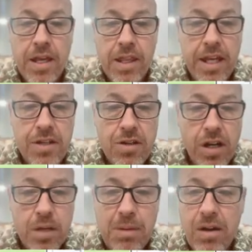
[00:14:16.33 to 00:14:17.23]
They
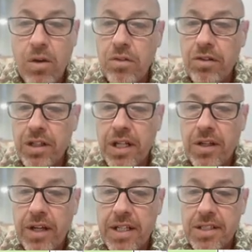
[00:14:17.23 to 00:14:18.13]
talk about over
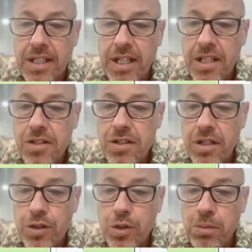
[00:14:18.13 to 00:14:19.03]
here as an
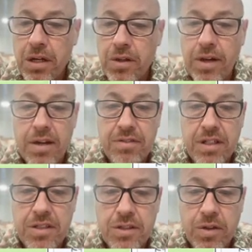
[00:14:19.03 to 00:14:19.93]
introductory paragraph
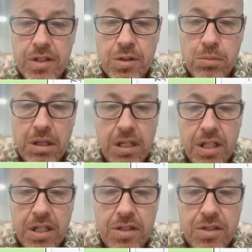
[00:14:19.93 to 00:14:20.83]
is going to be
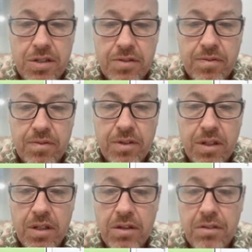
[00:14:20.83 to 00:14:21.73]
this.
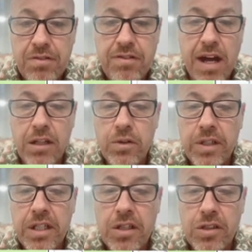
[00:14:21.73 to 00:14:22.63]

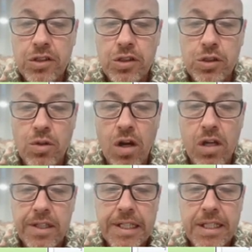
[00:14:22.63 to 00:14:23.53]
Following your
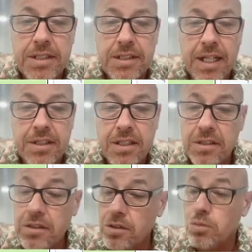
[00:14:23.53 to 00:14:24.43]
strong lead
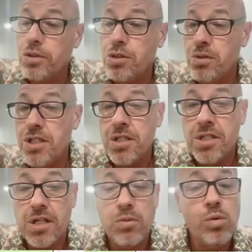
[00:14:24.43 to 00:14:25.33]
sentence, which we just
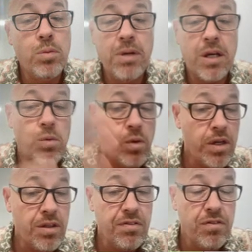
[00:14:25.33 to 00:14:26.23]
did, we'll pick one
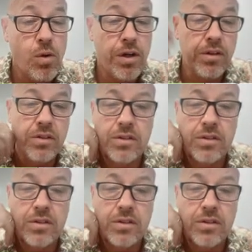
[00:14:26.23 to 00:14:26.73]
of the four.